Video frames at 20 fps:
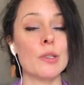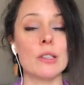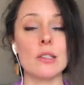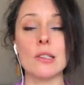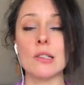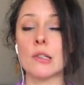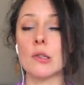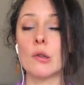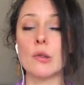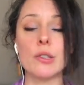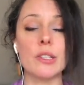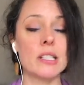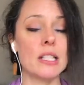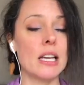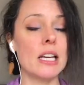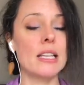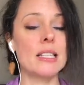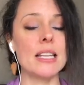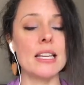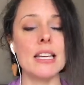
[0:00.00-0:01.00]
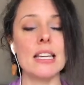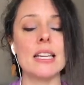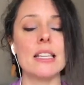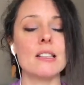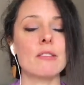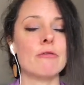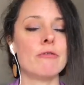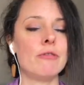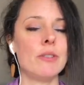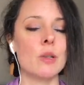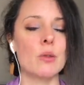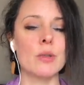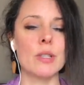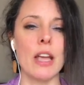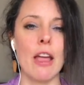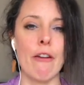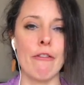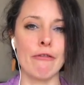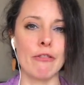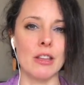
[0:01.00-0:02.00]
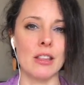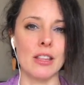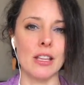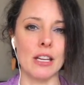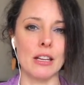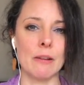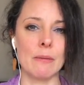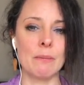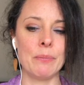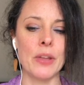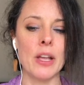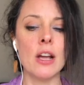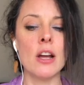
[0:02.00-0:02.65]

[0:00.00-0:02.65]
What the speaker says: and Source sees, hears and feels everything.